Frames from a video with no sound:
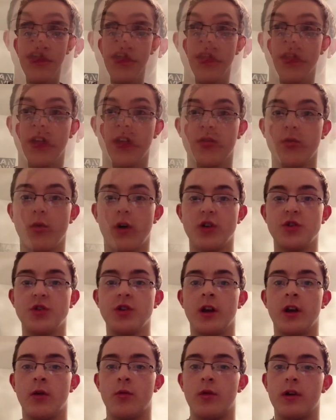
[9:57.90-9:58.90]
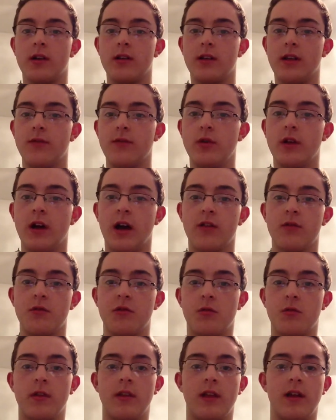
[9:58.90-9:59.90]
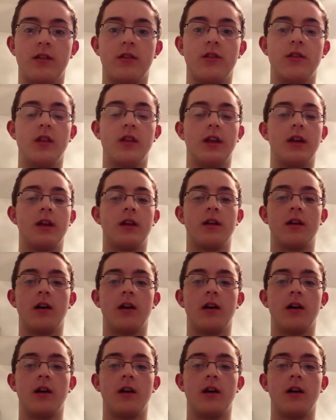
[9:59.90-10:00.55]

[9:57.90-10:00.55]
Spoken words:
thanks for watching. I wanted to leave you guys with one last thing.